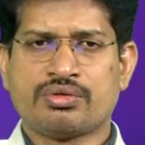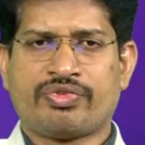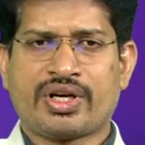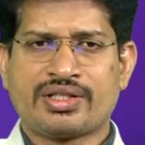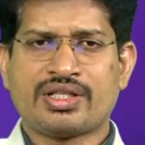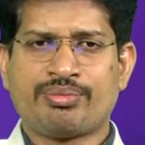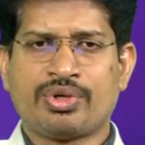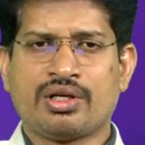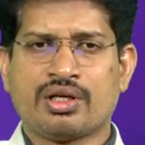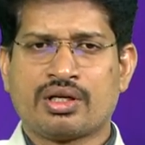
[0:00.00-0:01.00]
For
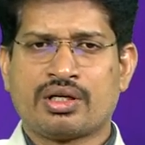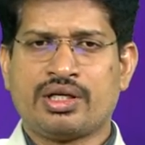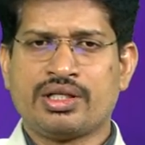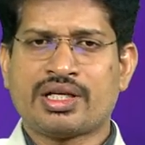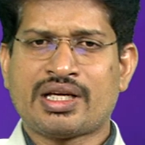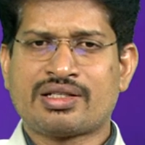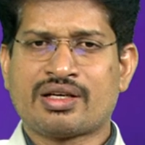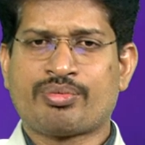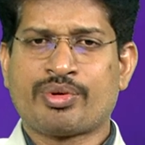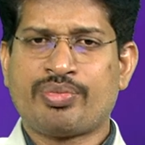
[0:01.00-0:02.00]
example, disaster
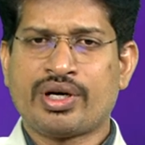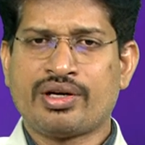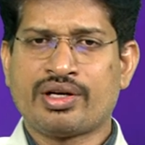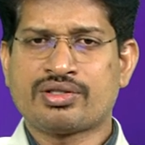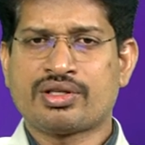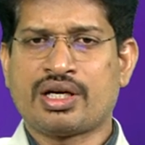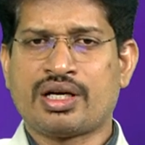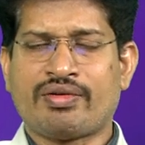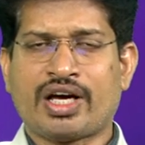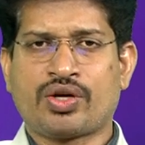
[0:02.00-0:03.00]
preparedness and
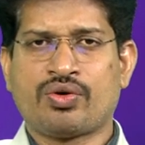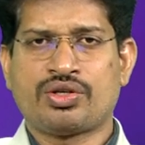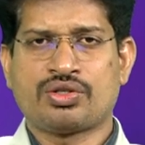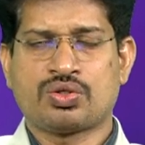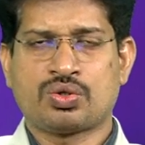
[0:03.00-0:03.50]
evacuation.